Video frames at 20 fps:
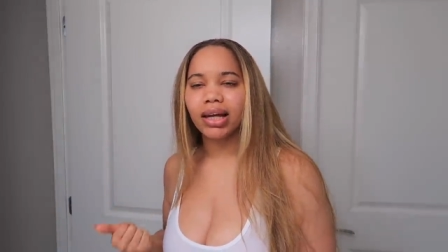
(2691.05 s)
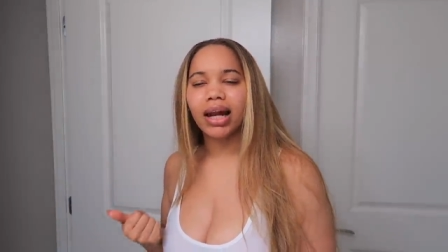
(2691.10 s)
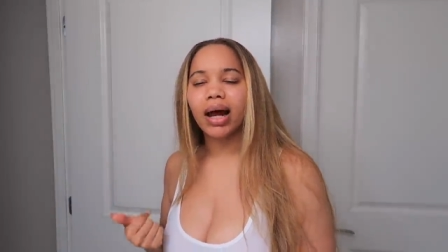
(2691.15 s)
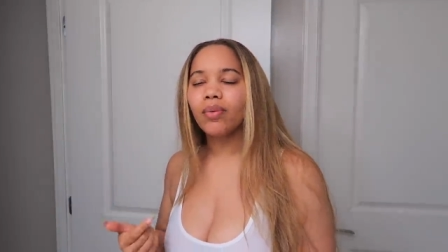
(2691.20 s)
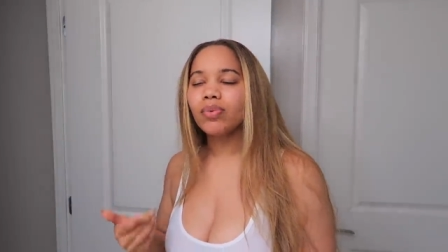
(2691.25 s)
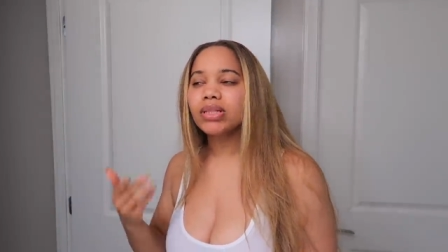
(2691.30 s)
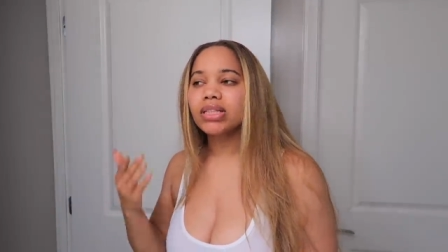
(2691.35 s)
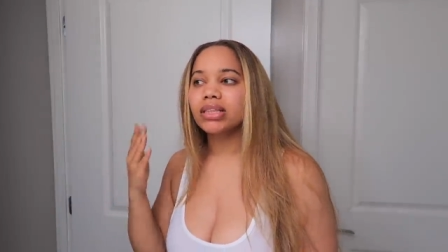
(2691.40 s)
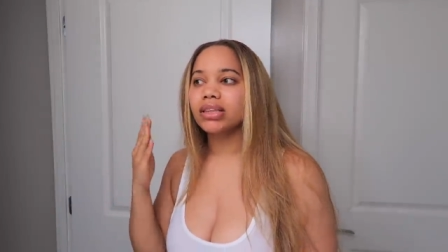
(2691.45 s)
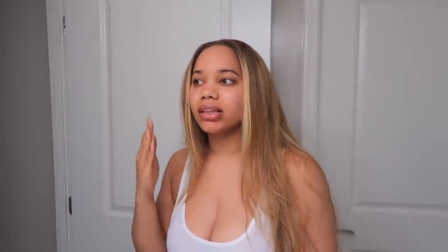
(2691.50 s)
And I
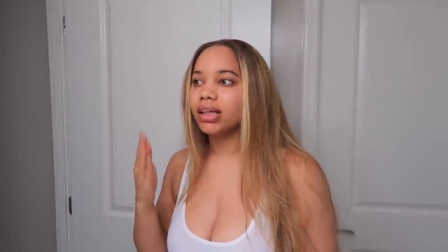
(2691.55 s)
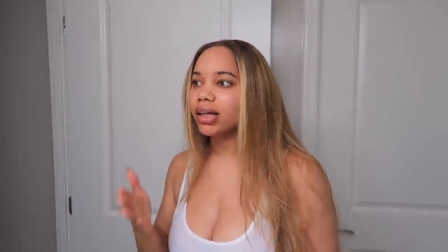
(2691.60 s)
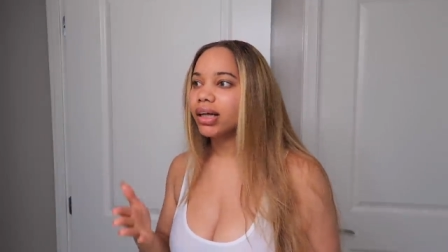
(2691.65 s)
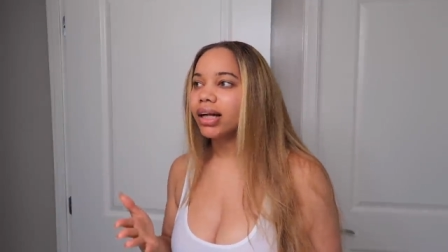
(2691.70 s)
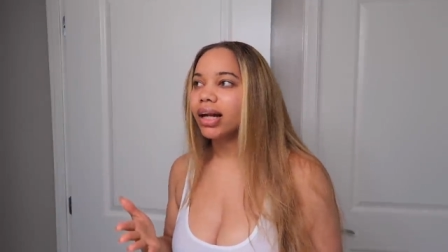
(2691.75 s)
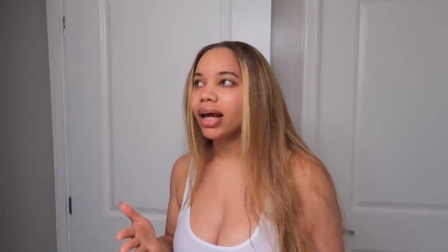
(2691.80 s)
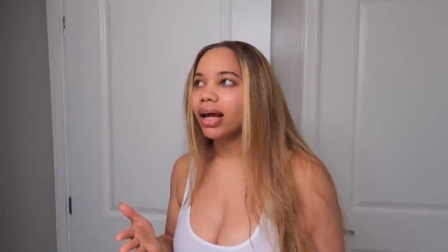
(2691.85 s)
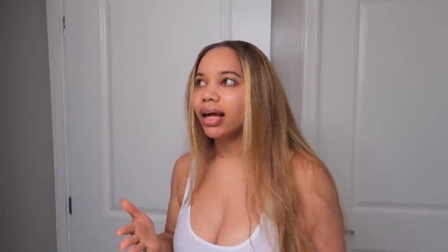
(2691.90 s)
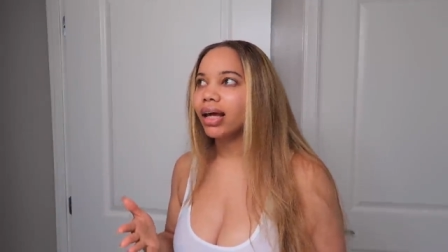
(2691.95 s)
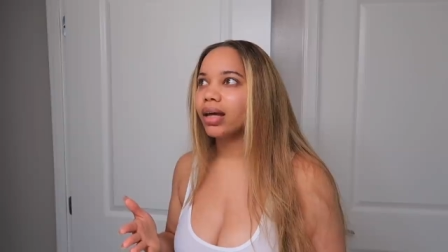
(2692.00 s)
was
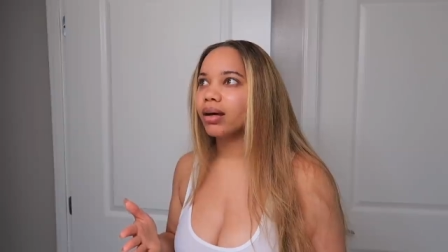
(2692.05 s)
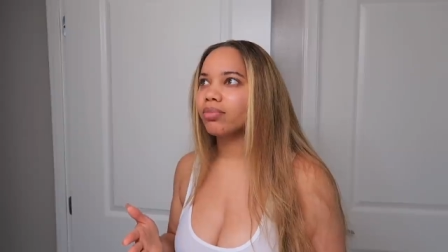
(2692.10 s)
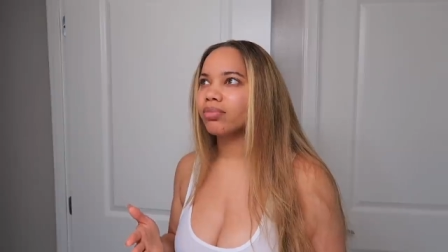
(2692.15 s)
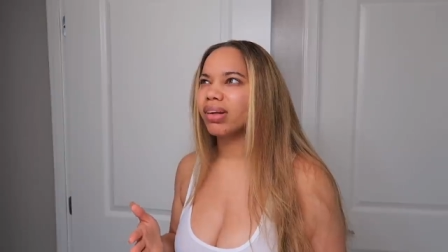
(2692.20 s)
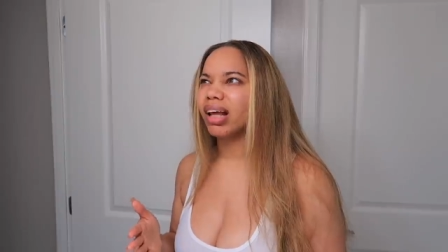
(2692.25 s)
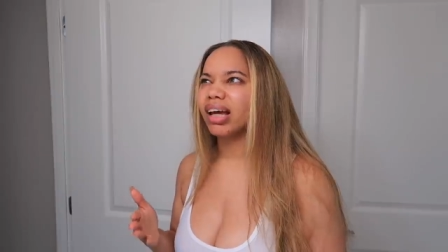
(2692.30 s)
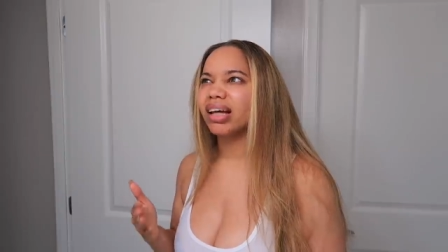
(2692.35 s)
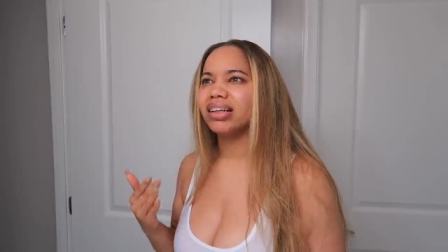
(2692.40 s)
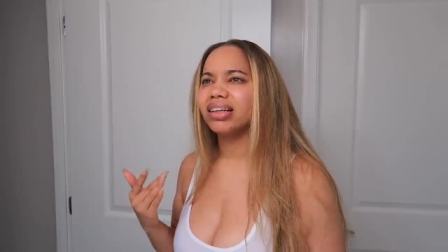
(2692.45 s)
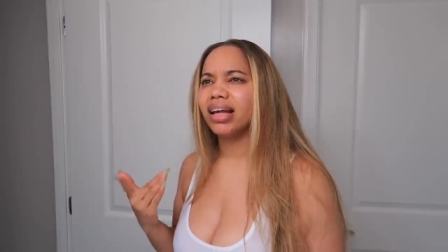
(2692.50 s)
looking at him
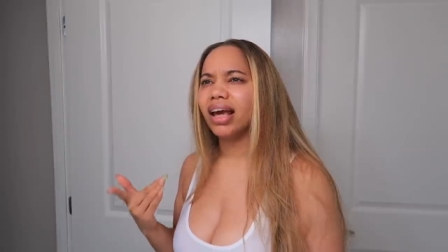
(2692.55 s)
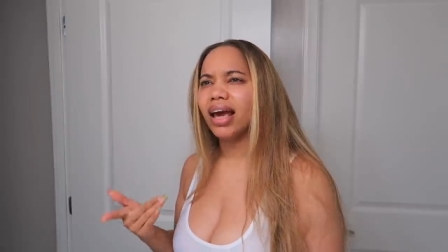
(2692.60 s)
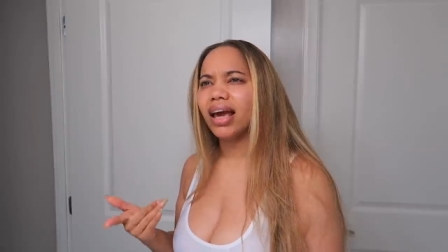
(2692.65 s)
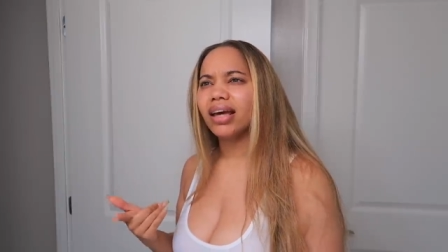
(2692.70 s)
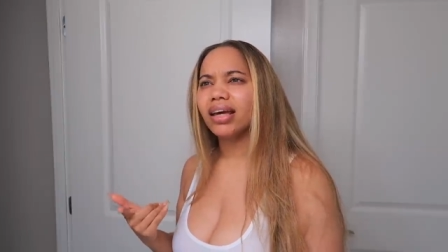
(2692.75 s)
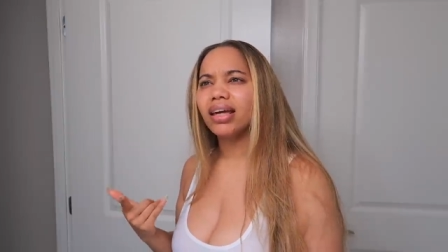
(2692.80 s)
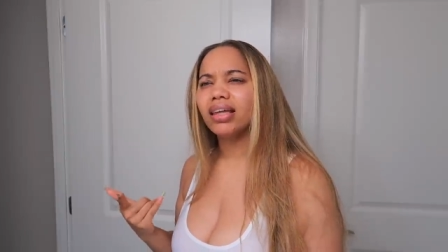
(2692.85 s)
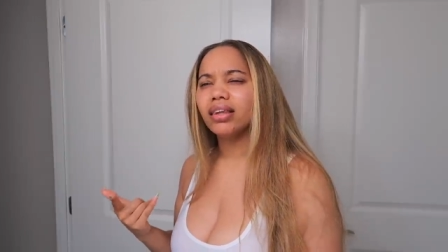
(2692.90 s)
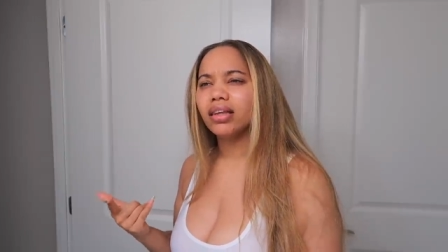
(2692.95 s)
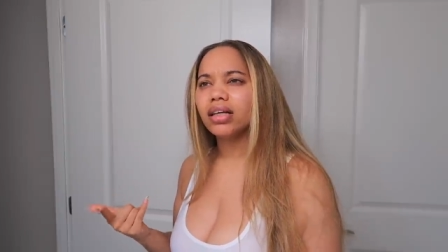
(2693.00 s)
like,
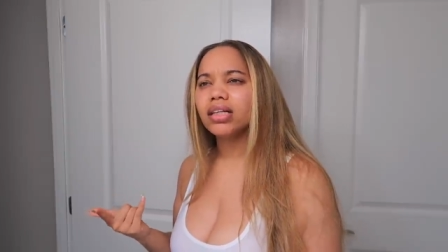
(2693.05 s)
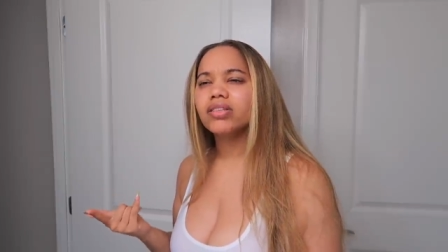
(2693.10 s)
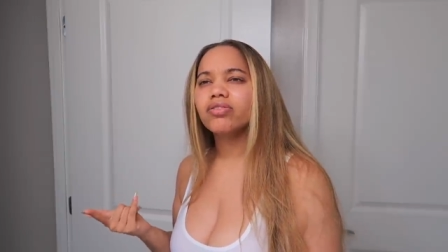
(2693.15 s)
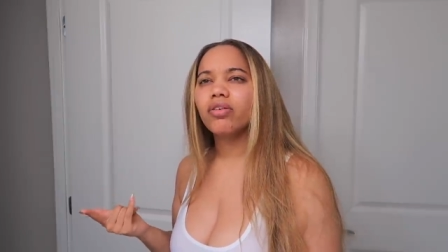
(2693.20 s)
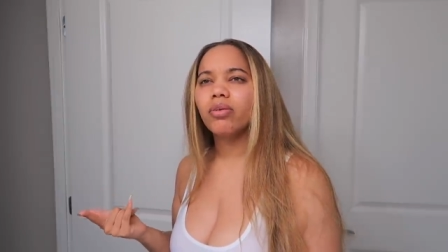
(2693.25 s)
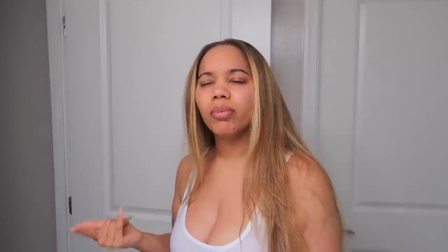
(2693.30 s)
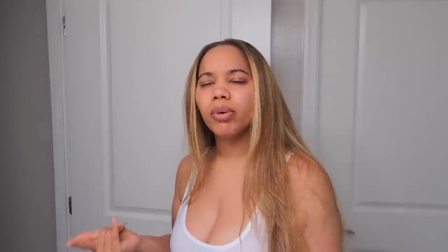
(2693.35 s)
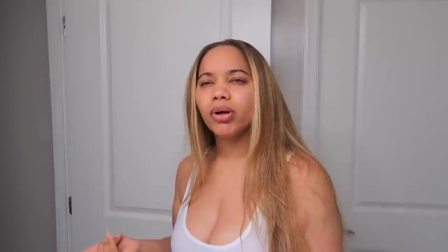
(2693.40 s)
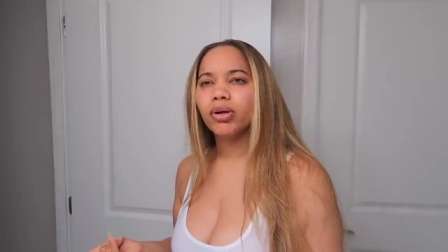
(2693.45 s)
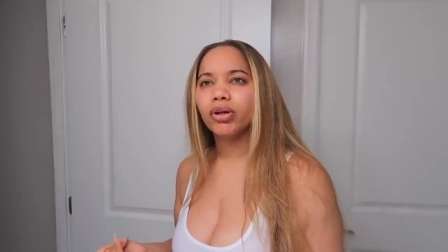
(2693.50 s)
dang, he looks
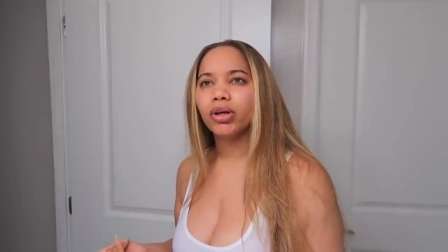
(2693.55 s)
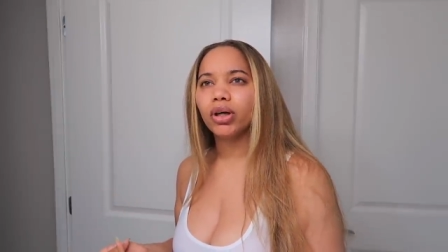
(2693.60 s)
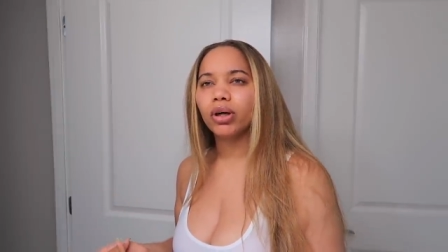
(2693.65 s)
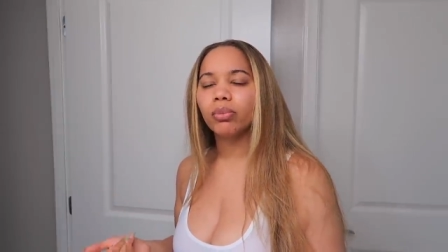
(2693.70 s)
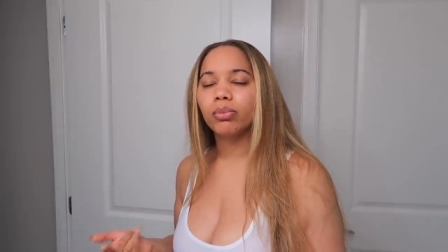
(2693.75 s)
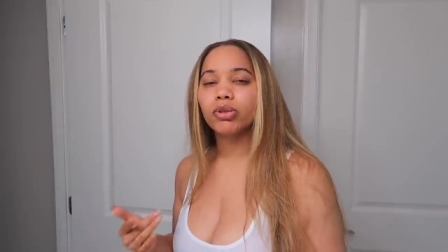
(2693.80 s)
familiar.